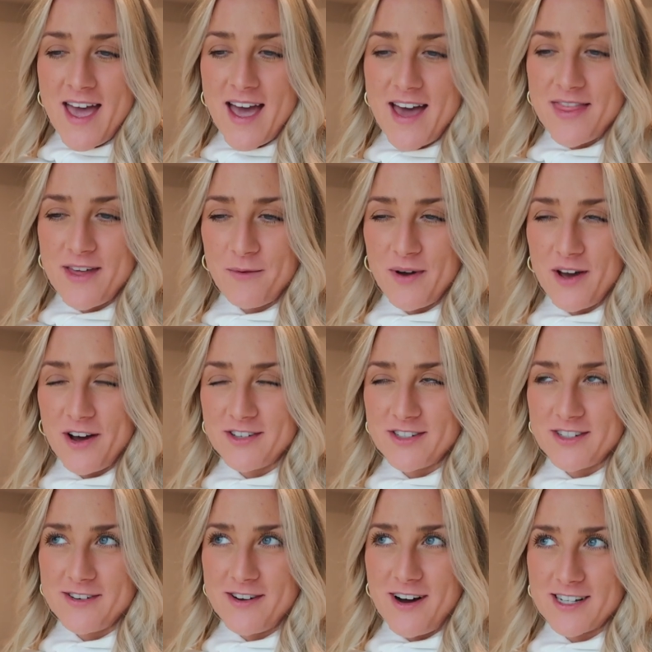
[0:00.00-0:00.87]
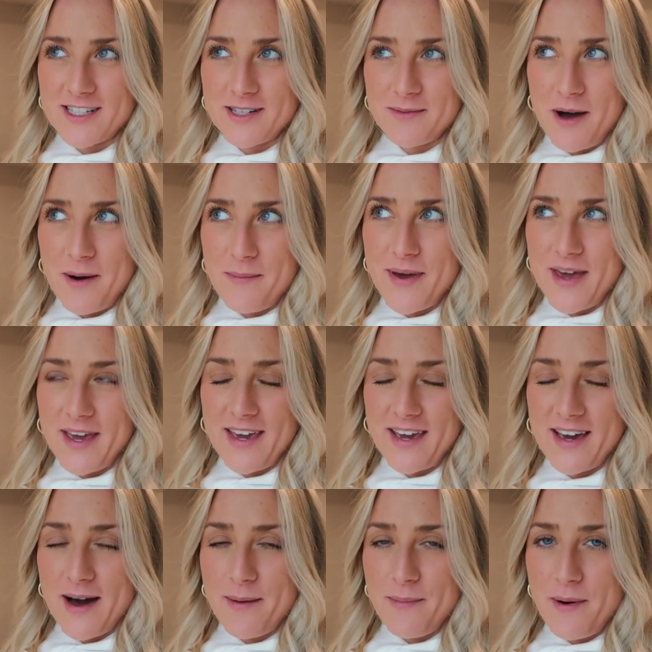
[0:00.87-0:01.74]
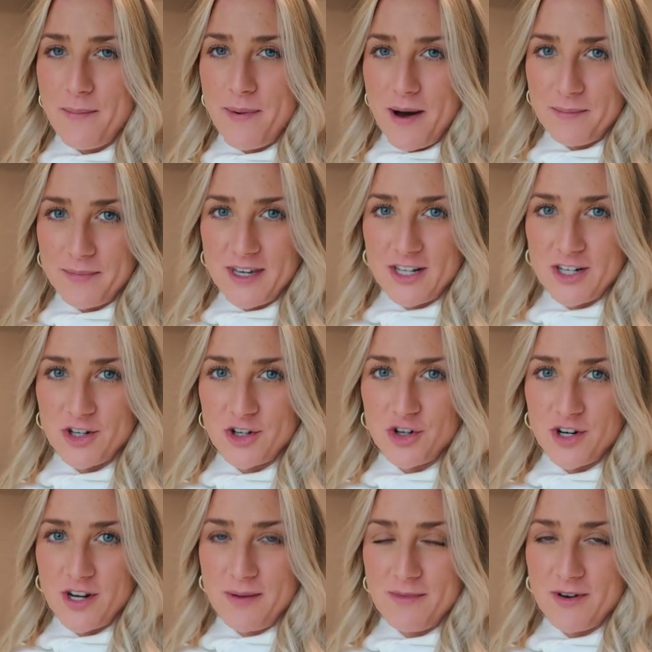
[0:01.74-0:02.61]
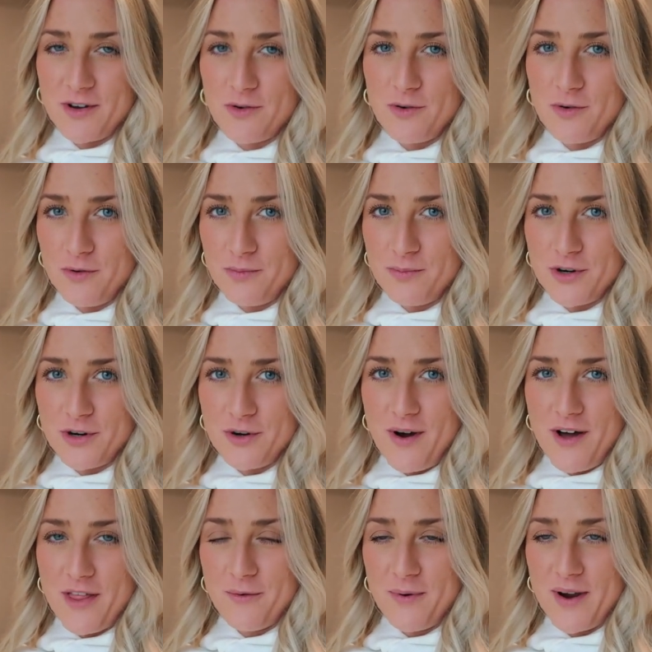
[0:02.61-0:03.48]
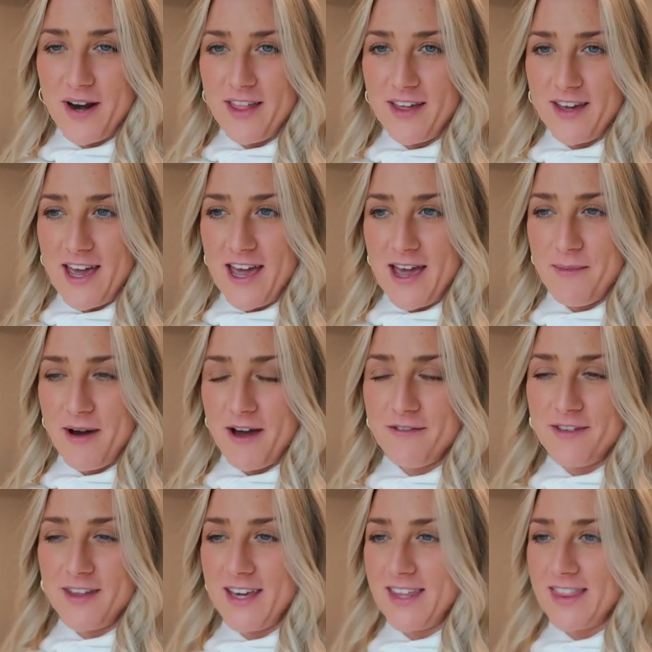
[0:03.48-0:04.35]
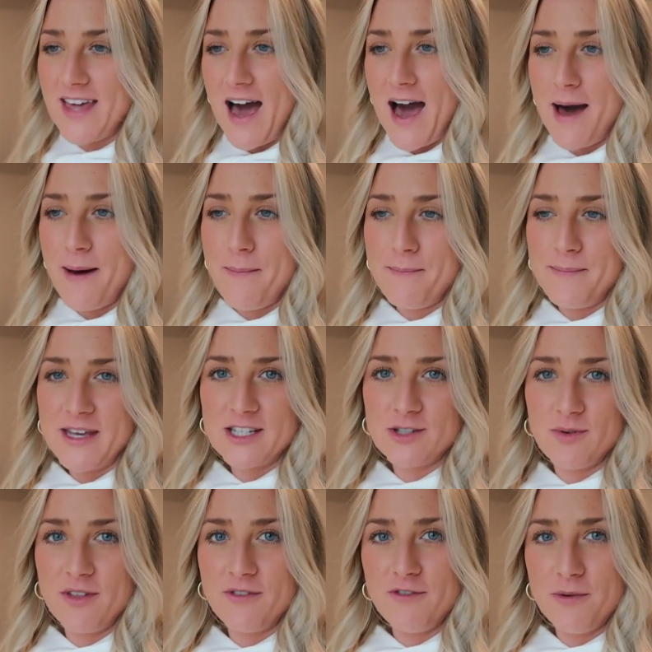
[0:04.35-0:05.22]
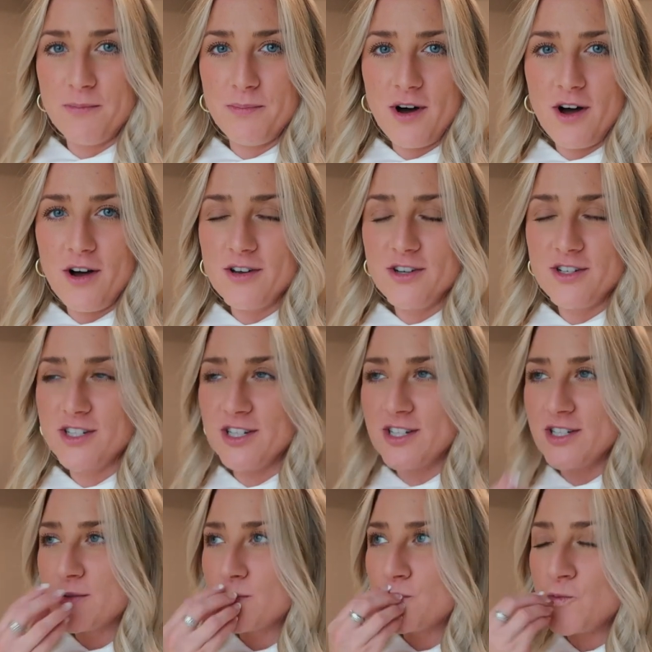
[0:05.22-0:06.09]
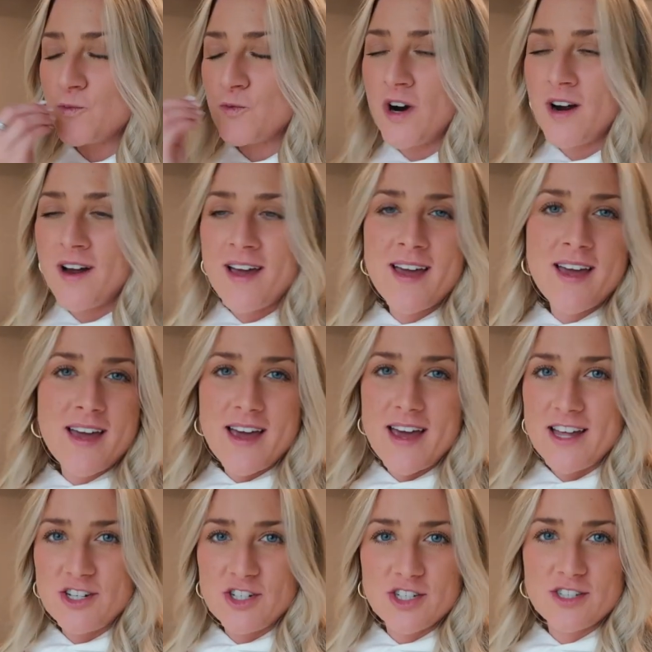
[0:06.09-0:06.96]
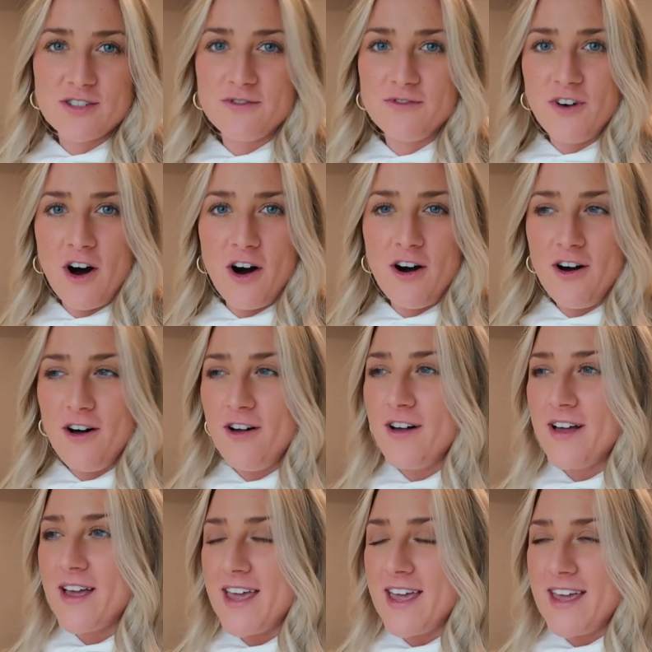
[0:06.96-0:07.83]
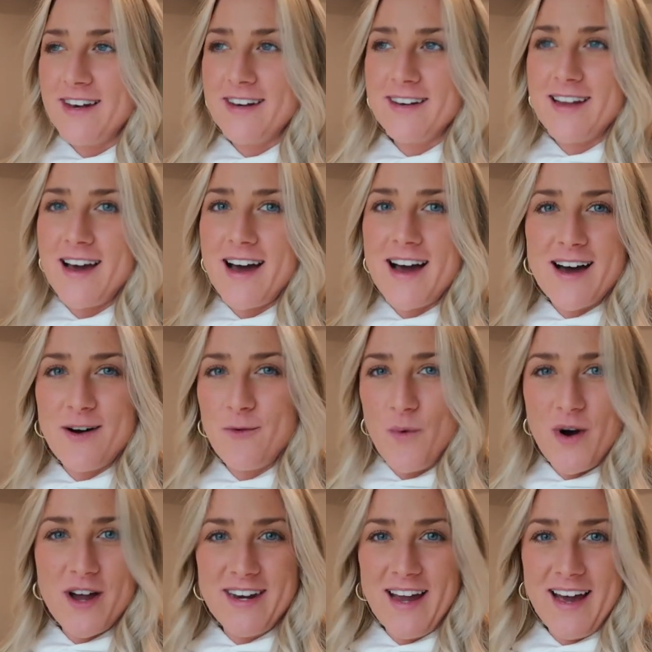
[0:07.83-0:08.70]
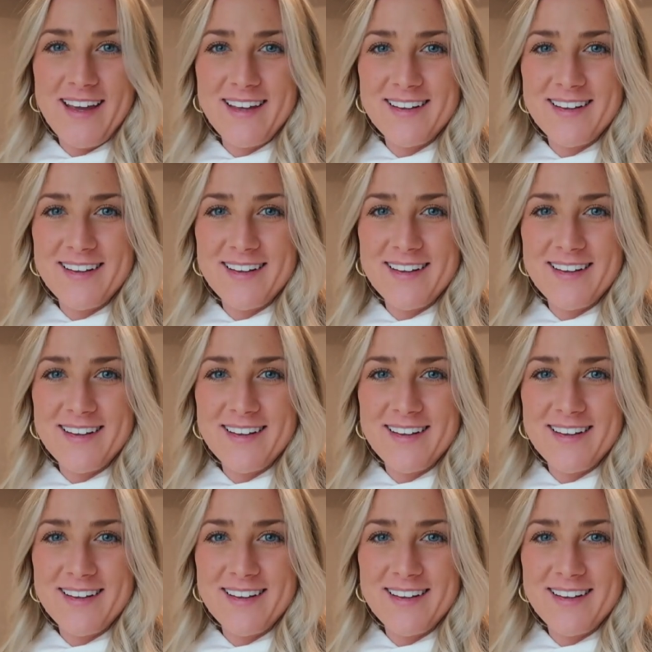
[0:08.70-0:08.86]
And then we also talked about picking up a pumpkin cream cold brew on the way to the game. I feel like that mixed with football is just, it's just fall in one night.